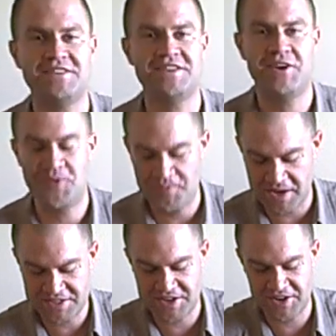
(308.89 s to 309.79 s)
So
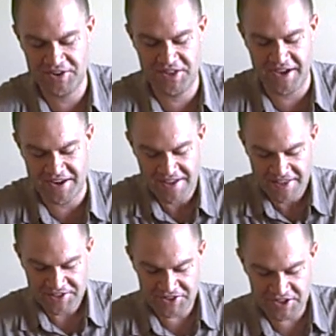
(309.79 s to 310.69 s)
make sure that
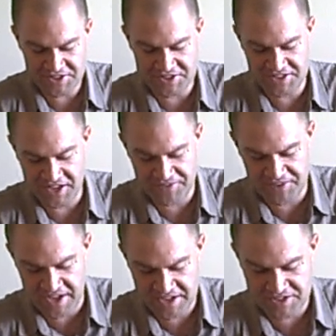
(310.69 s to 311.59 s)
you cut yourself
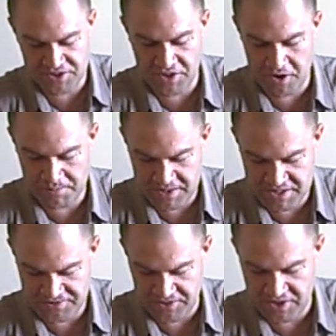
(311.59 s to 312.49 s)
an extra long
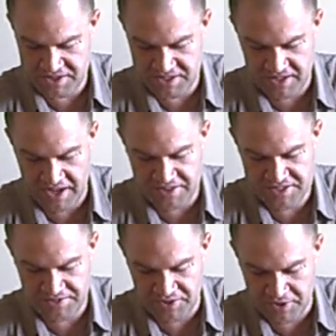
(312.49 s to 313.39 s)
piece first, allow
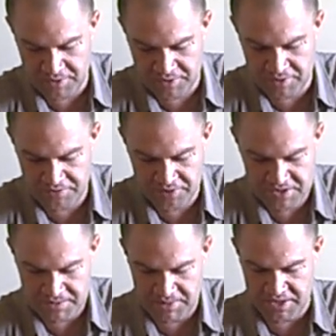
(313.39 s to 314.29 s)
yourself a little bit of room for
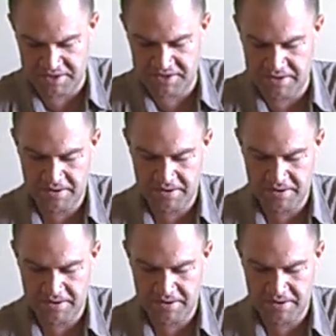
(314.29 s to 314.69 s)
it to bend.